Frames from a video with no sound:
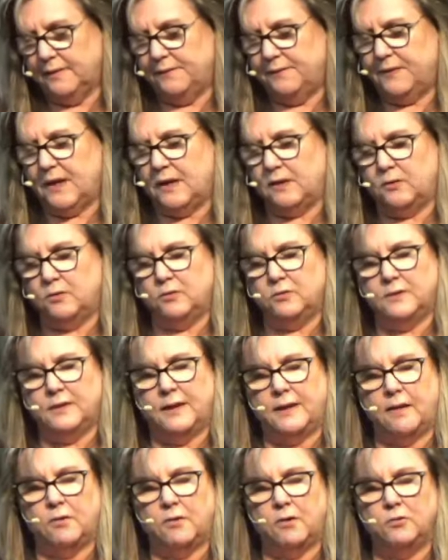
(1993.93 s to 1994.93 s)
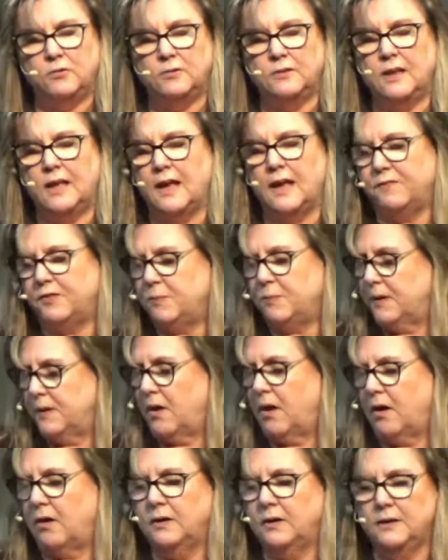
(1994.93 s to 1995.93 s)
not only our own lives,
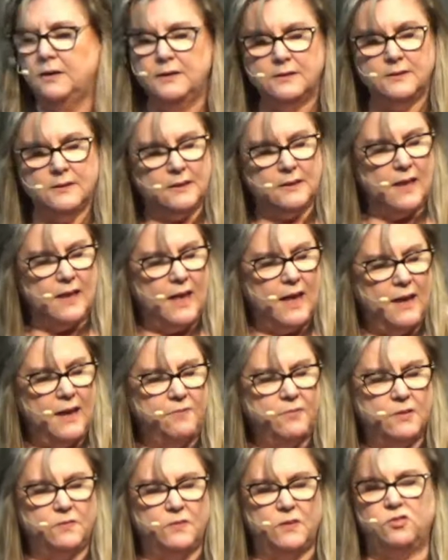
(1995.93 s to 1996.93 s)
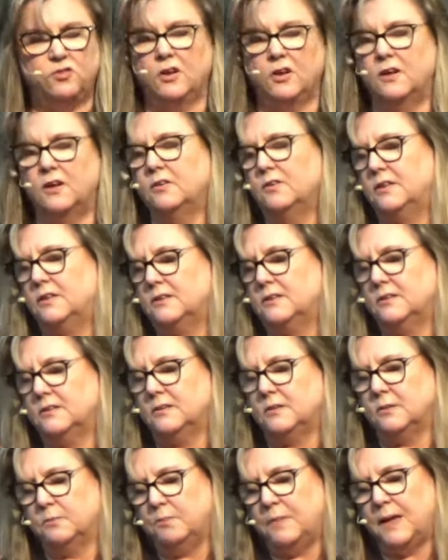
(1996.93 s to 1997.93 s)
but the lives of each other in
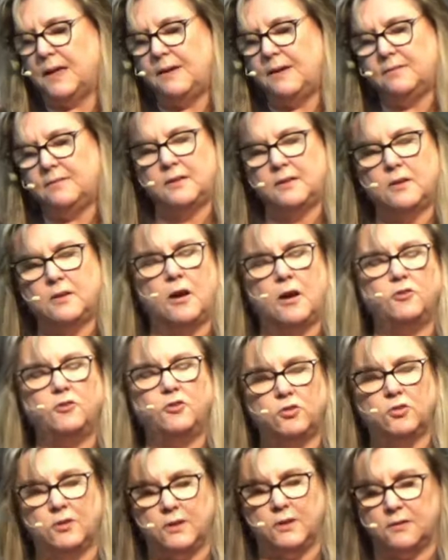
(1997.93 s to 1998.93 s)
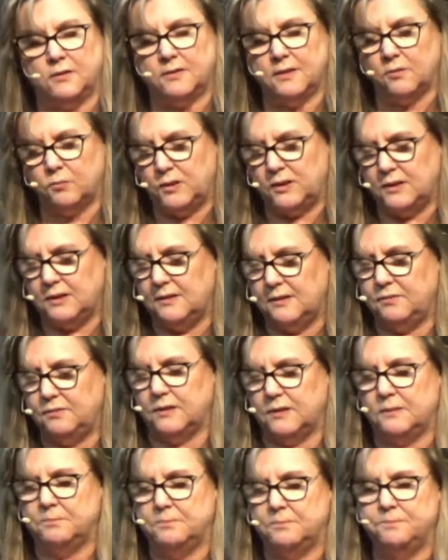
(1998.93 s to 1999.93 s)
this amazing country that we live
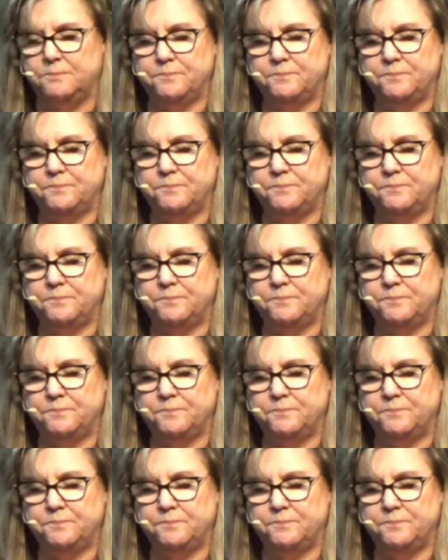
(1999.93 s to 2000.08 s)
in,